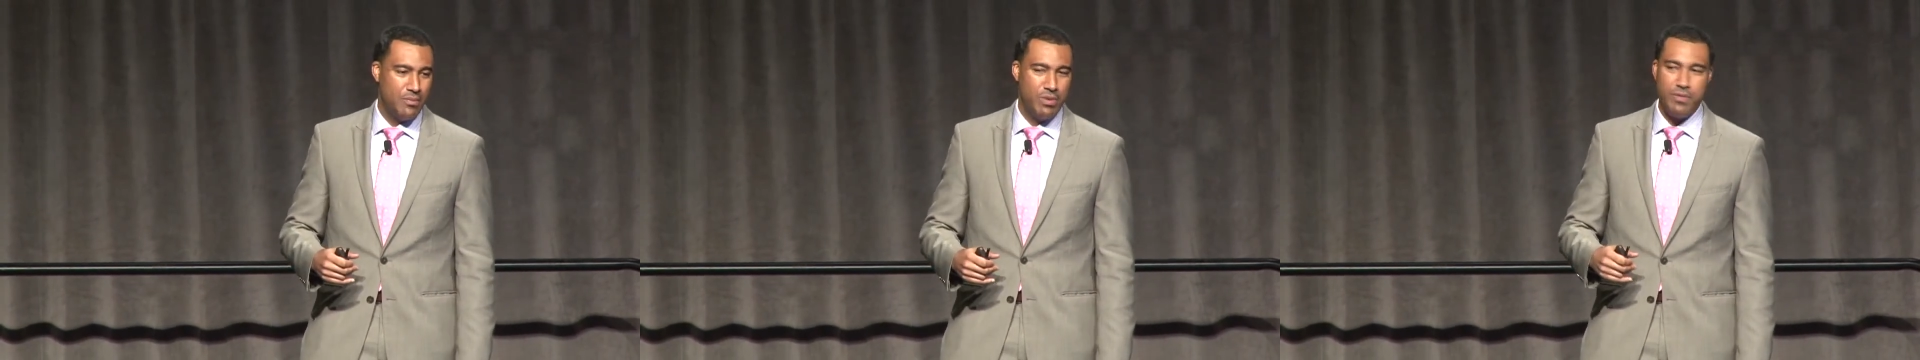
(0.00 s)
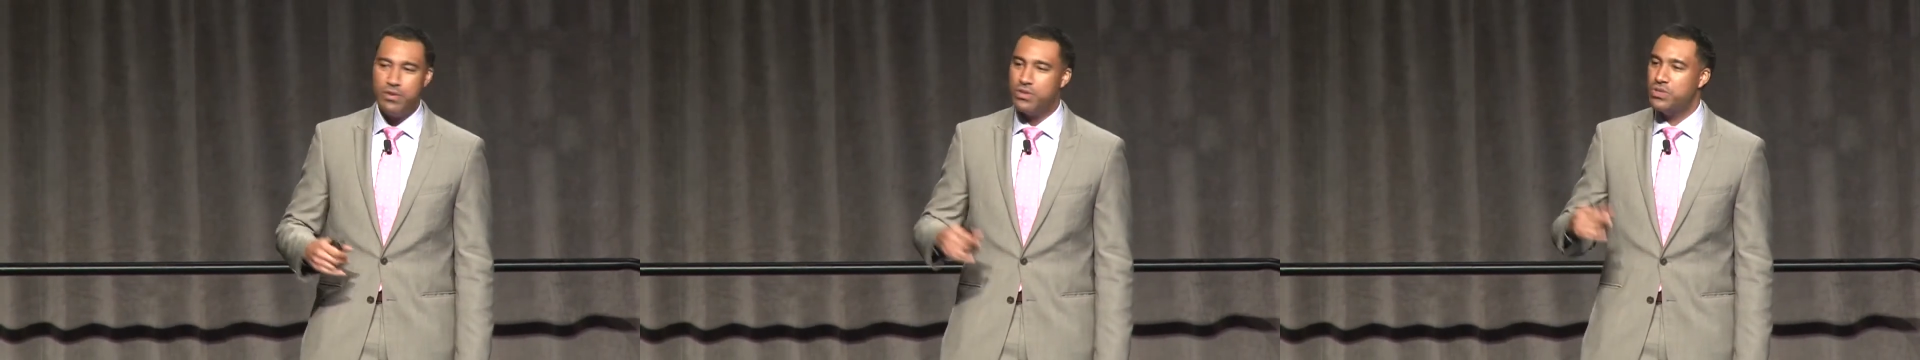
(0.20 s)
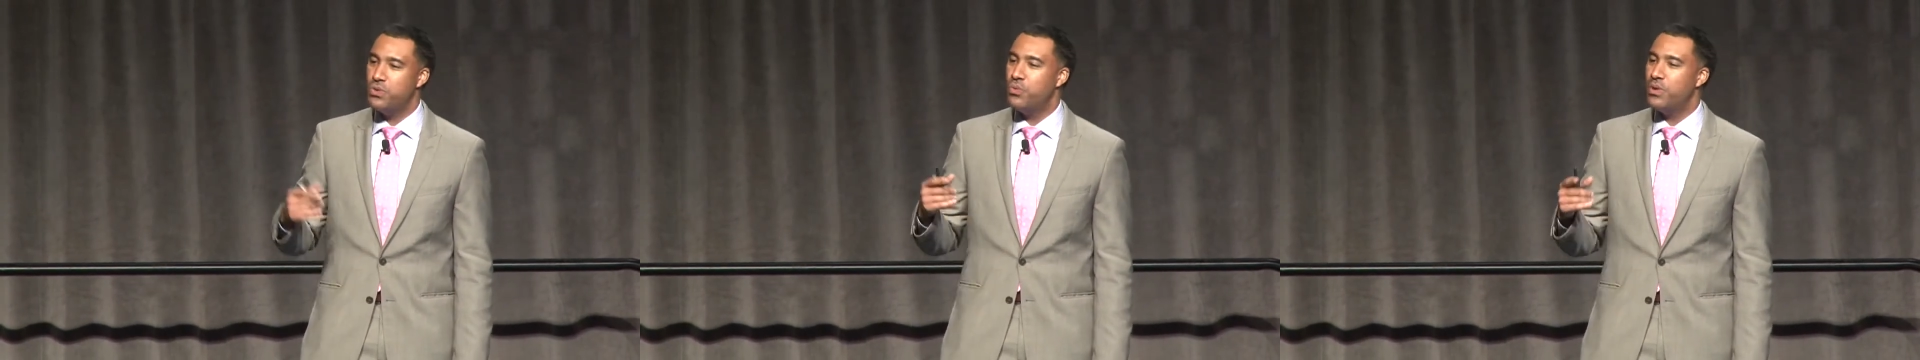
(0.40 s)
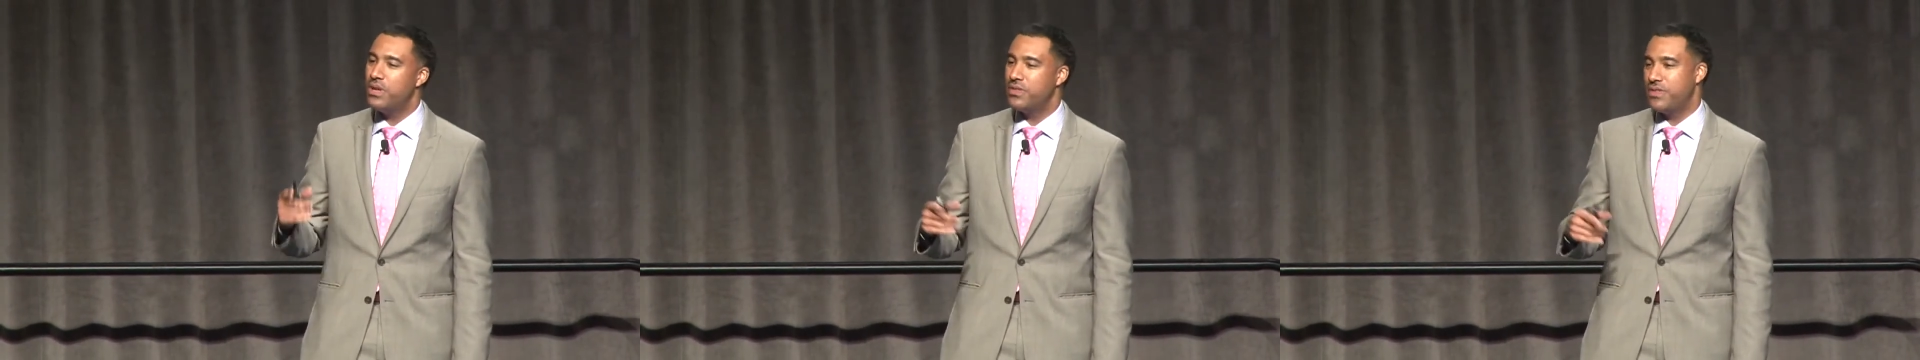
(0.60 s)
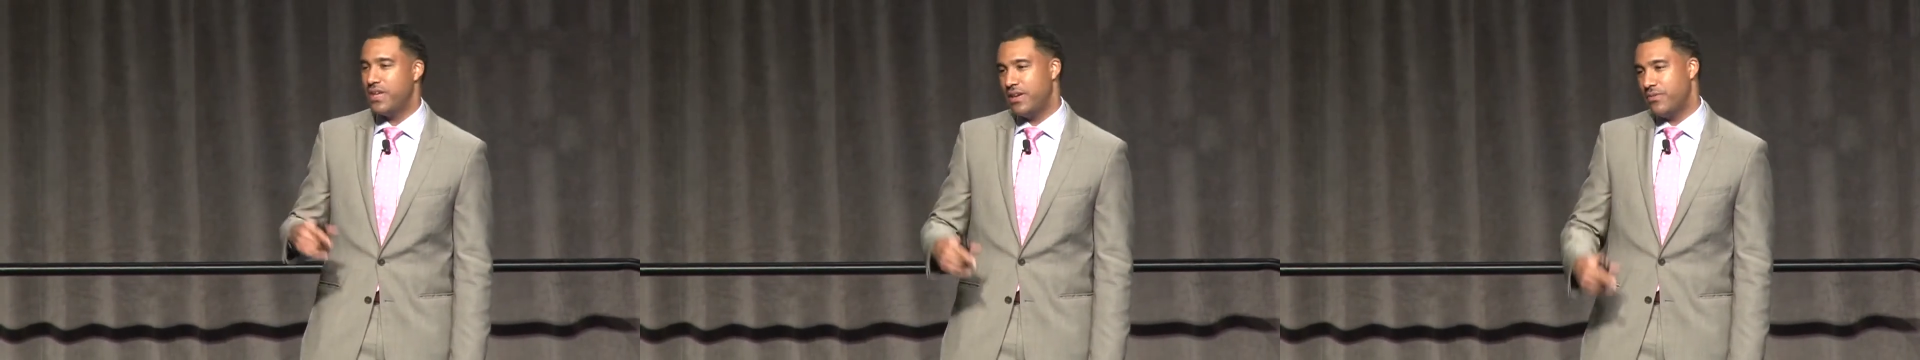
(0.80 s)
But you can do
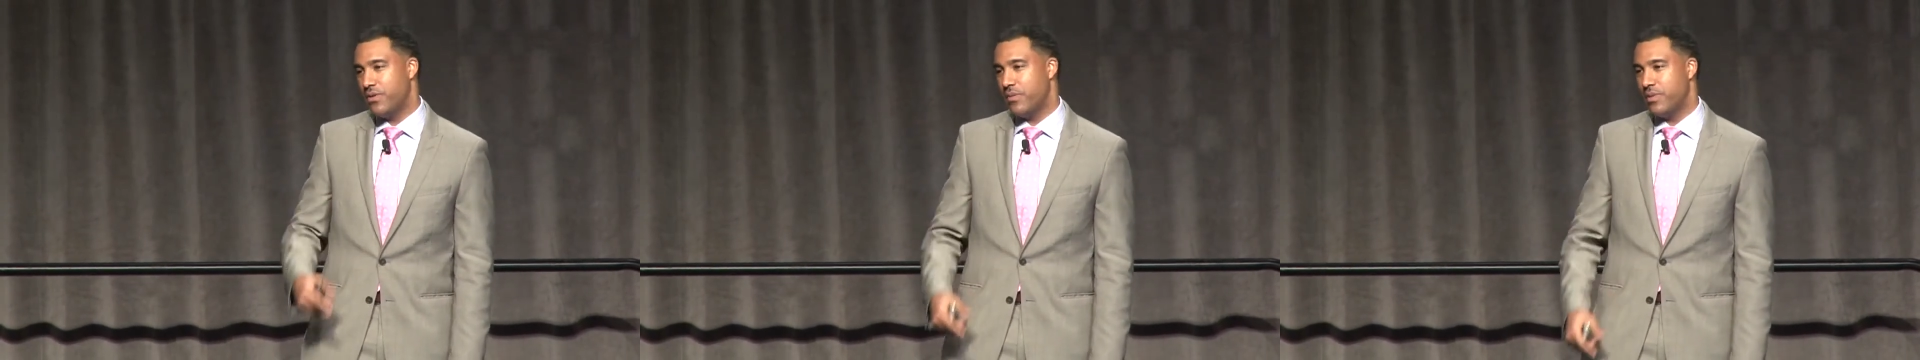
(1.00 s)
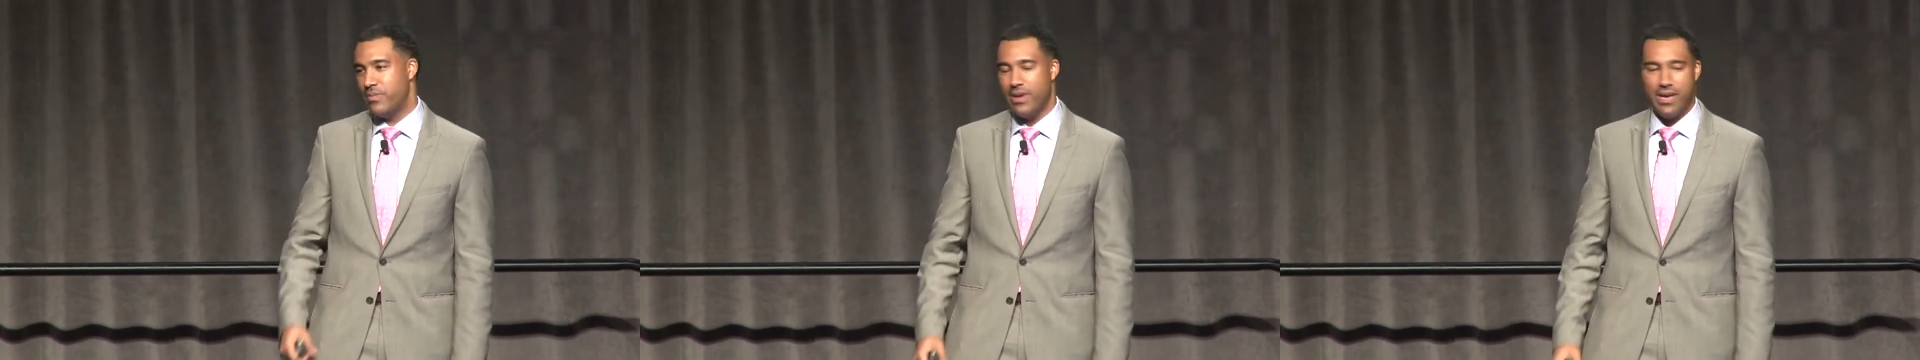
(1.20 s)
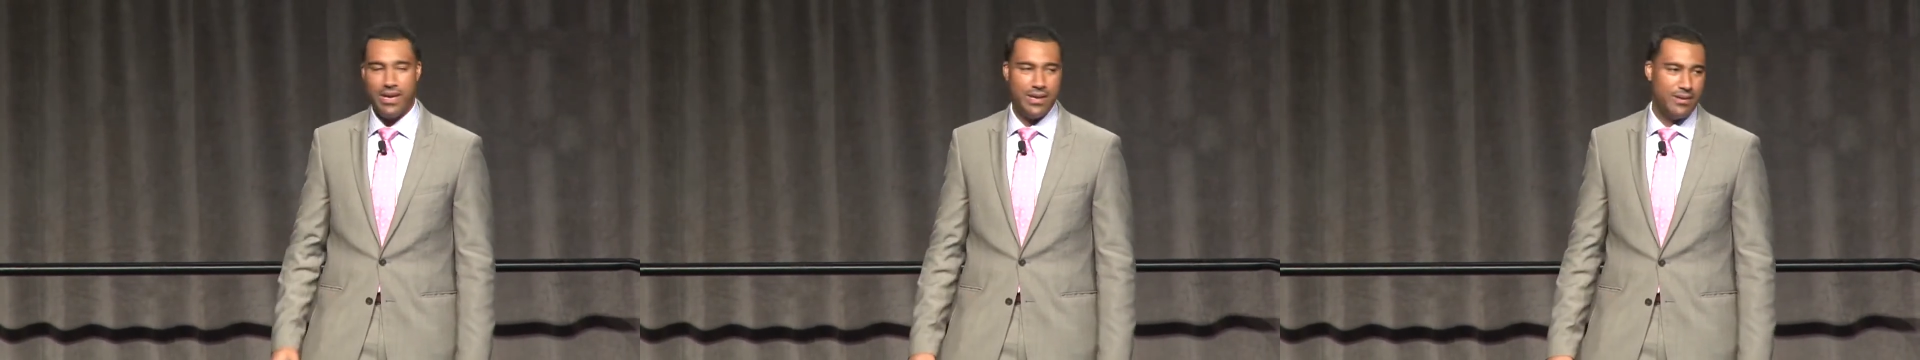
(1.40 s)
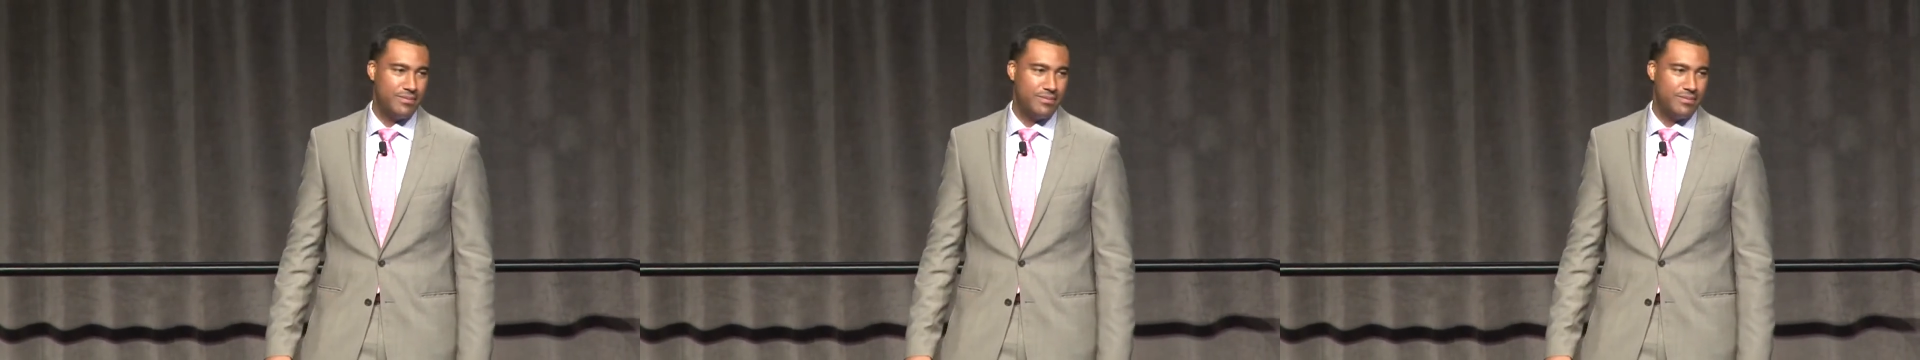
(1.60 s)
one thing for me, baby.